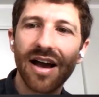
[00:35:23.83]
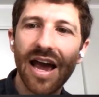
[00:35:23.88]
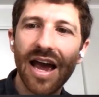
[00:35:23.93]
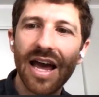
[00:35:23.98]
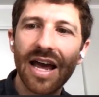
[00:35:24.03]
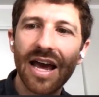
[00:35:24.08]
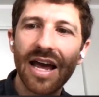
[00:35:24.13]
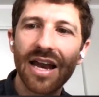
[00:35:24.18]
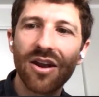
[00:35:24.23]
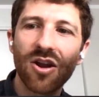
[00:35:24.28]

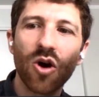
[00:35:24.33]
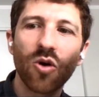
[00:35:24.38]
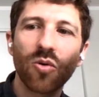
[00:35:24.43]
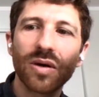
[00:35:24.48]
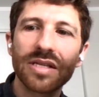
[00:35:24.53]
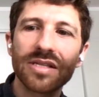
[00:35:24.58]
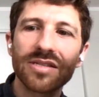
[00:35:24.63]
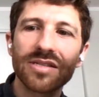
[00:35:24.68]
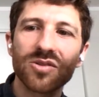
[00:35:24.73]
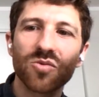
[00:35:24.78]
and, and no
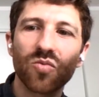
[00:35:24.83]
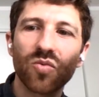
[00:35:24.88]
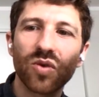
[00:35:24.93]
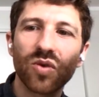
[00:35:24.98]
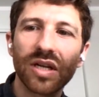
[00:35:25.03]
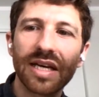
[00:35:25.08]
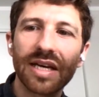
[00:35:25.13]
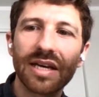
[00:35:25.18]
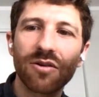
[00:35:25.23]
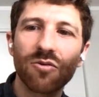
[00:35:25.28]
one's
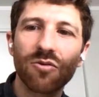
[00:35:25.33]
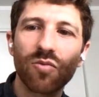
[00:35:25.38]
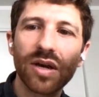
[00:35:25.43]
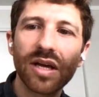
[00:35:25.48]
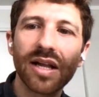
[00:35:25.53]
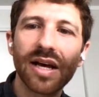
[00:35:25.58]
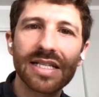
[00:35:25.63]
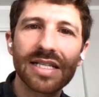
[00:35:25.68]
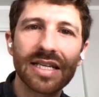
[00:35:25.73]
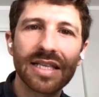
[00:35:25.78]
really
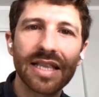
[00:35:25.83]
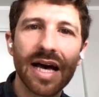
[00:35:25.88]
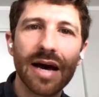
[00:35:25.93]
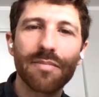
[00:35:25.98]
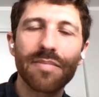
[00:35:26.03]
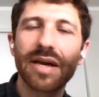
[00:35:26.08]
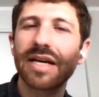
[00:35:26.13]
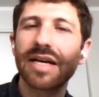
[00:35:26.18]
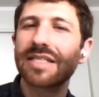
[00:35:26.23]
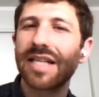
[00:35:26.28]
realizing that
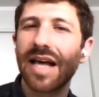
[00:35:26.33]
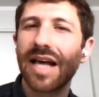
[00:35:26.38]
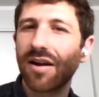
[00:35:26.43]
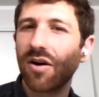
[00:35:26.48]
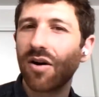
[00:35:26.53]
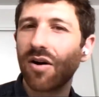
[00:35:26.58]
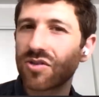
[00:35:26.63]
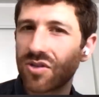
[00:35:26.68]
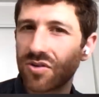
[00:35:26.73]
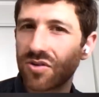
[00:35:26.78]
because that
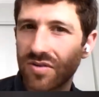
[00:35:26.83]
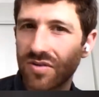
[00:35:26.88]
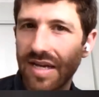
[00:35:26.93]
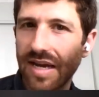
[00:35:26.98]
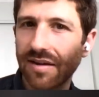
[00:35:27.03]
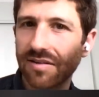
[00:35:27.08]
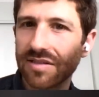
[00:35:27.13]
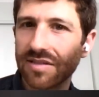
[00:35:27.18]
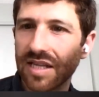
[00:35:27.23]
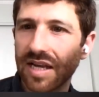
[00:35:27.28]
also
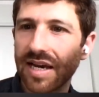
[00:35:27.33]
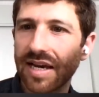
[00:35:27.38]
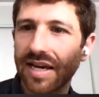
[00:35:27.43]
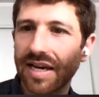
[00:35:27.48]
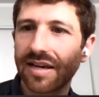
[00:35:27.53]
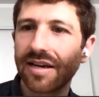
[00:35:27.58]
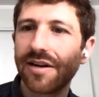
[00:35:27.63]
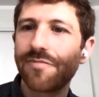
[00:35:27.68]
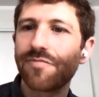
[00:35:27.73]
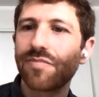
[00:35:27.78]
sounds
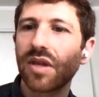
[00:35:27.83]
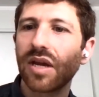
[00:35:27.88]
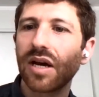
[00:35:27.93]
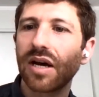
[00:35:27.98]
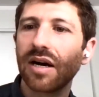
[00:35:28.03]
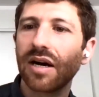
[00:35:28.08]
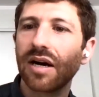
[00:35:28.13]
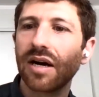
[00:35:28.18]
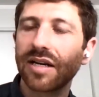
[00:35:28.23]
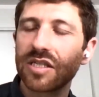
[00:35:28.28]
like
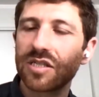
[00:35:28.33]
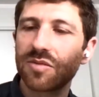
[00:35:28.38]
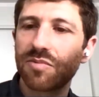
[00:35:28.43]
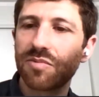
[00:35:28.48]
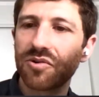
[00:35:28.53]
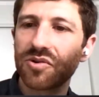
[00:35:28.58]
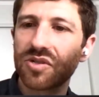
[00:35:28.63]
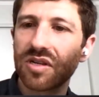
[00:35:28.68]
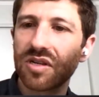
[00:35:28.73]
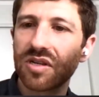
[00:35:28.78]
uh, a
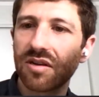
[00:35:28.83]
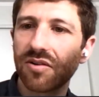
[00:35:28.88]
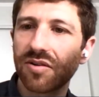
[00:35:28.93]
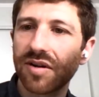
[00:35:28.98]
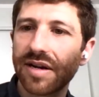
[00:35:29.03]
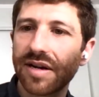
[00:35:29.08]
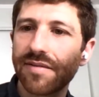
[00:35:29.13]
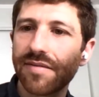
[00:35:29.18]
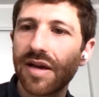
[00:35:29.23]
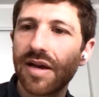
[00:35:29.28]
conspiracy
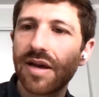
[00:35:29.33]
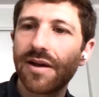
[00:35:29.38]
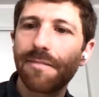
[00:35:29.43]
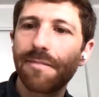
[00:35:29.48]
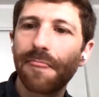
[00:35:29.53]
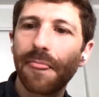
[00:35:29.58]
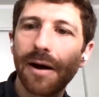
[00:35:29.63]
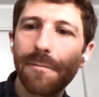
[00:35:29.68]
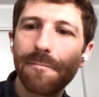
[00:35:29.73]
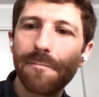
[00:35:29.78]
theory
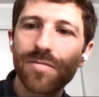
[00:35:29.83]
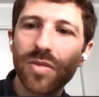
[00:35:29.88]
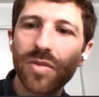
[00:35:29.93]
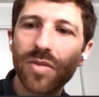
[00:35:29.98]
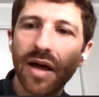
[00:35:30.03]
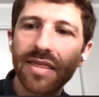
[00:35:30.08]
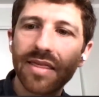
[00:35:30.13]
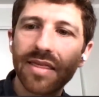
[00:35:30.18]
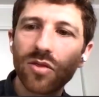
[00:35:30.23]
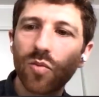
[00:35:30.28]
um,
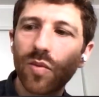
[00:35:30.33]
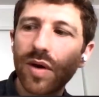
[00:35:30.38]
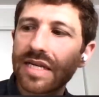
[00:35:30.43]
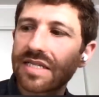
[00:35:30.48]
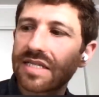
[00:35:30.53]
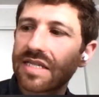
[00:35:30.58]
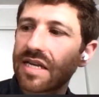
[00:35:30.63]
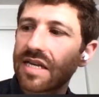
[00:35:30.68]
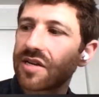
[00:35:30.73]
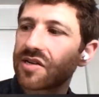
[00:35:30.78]
i think the way to
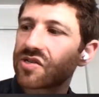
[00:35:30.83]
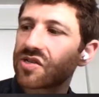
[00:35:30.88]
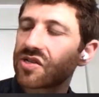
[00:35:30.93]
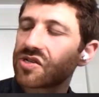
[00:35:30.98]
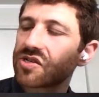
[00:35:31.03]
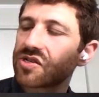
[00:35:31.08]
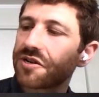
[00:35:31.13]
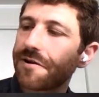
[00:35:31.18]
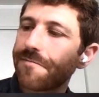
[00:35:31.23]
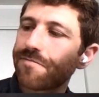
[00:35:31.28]
see this
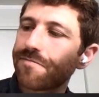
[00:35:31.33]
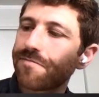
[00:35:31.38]
is